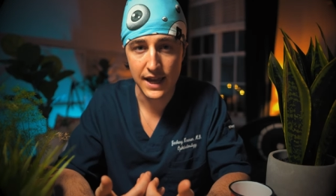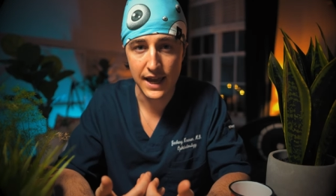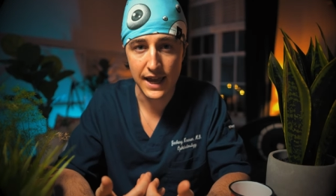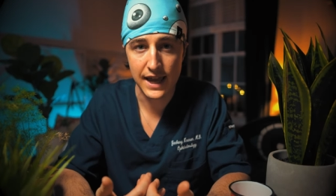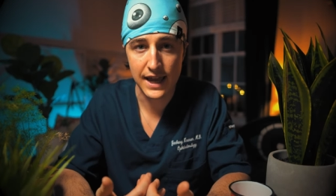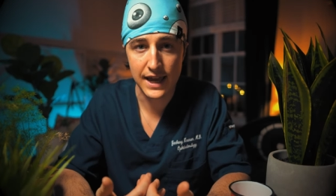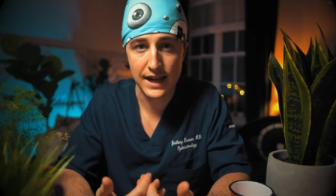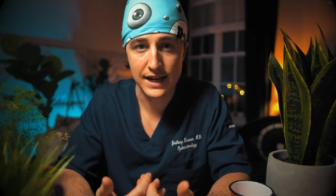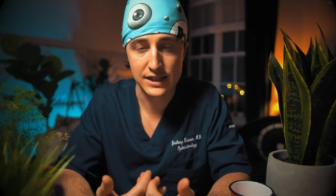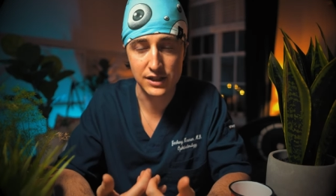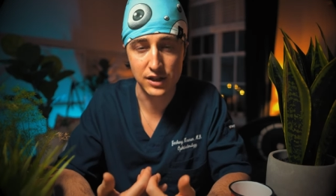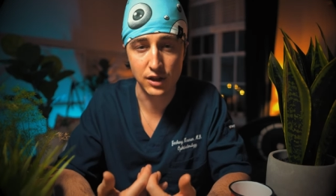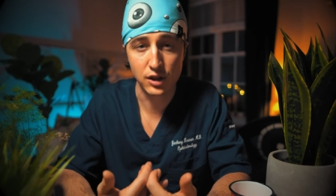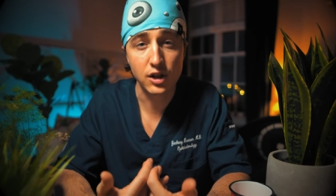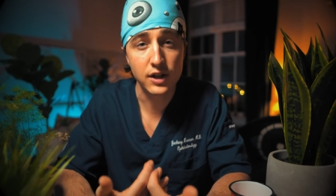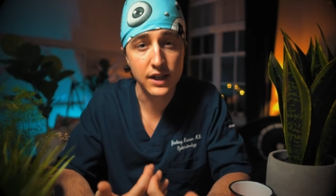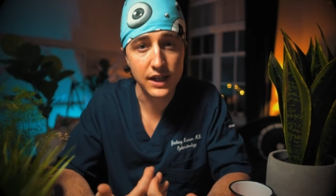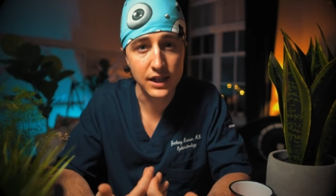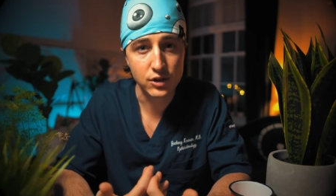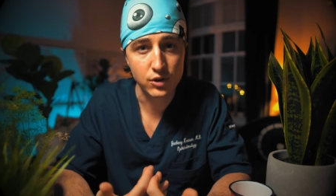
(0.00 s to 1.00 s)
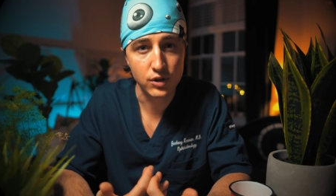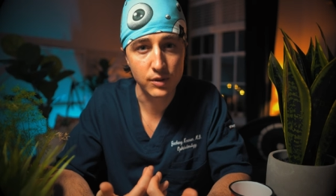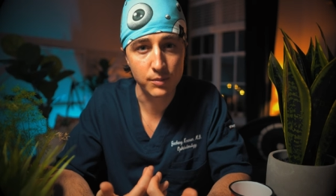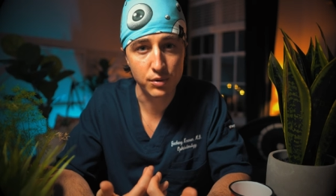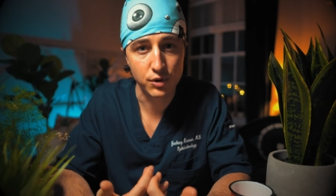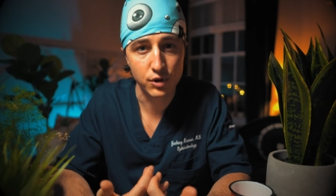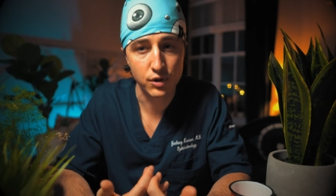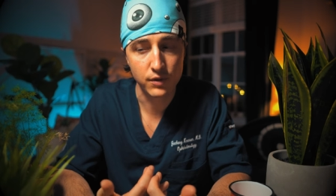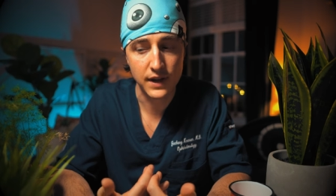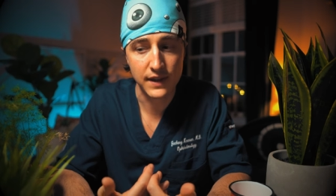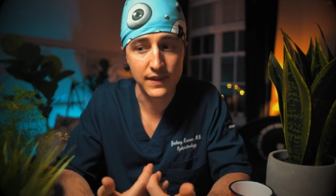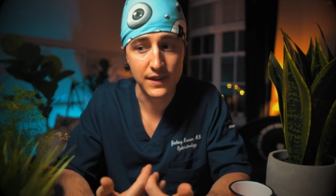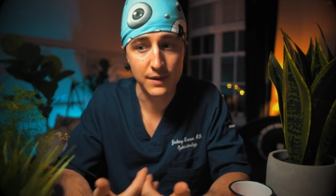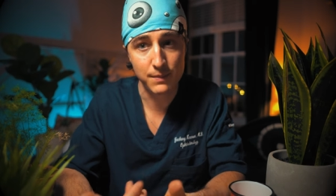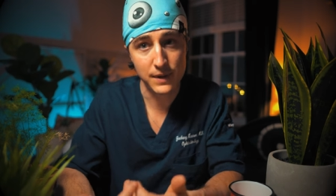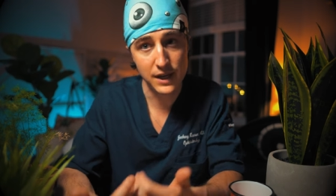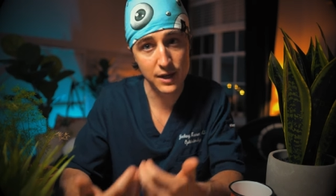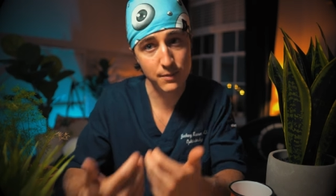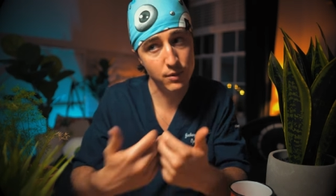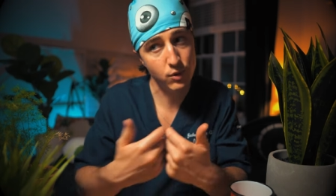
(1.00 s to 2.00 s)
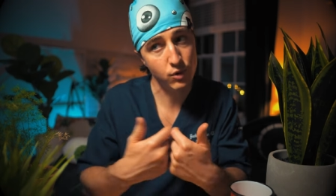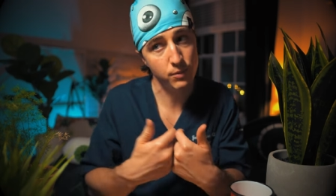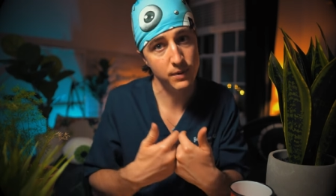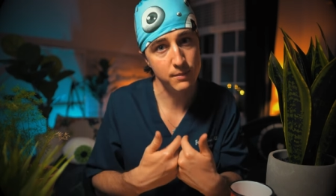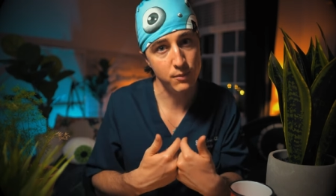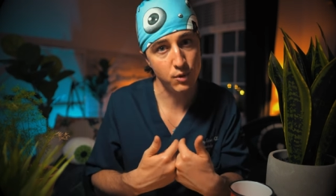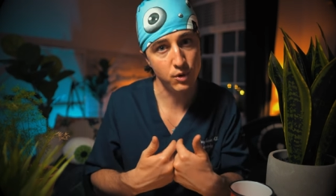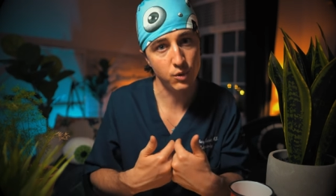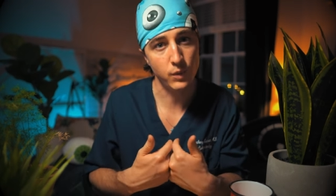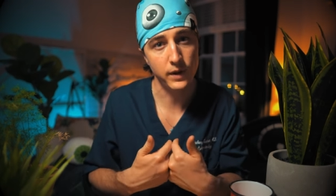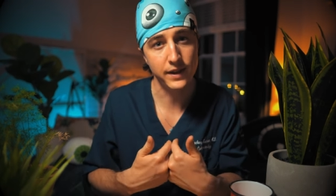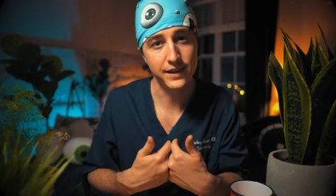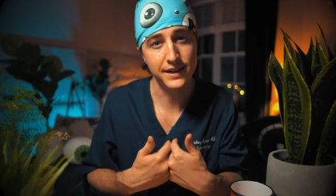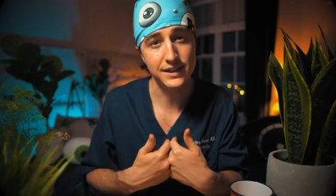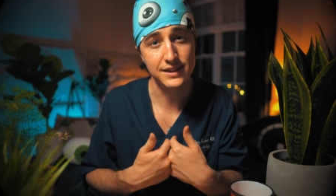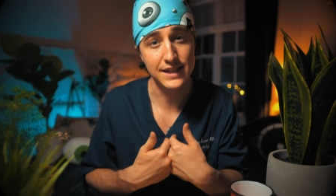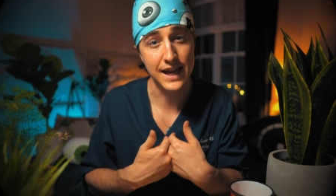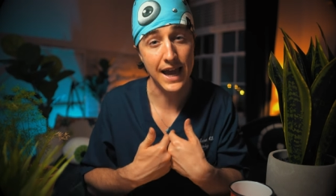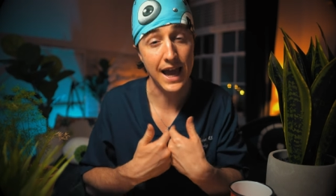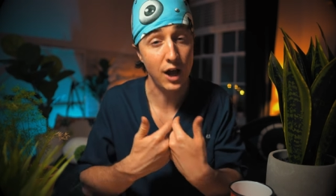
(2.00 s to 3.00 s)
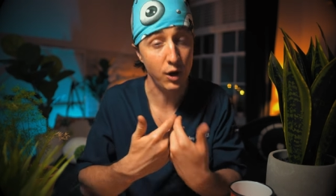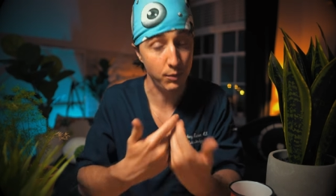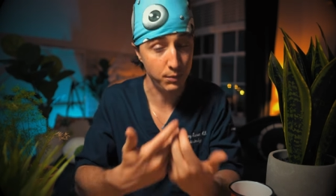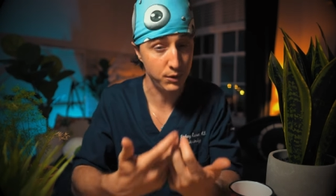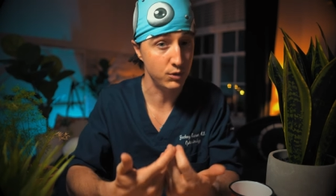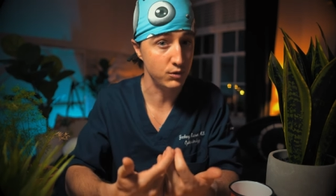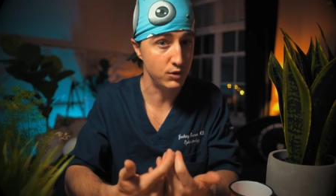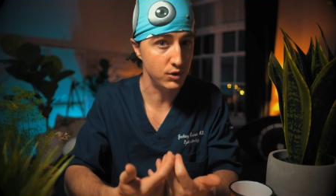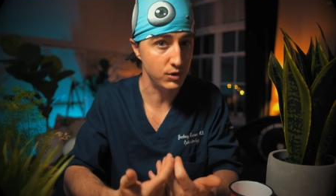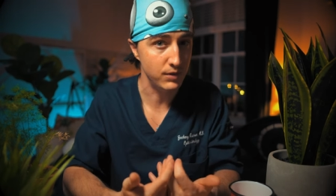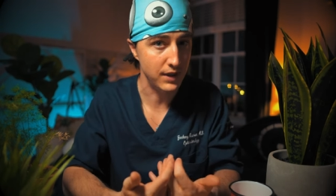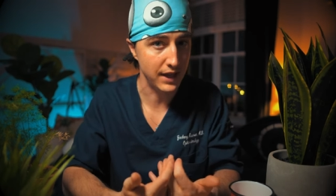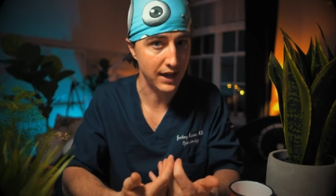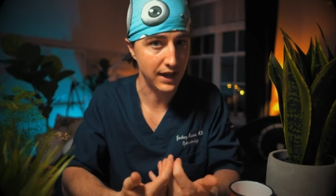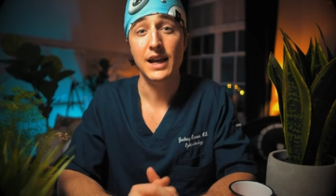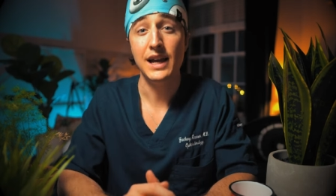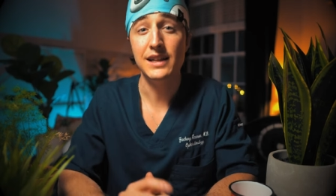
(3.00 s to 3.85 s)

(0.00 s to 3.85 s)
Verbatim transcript: and is looking to improve, and then people will be more willing to help you do that.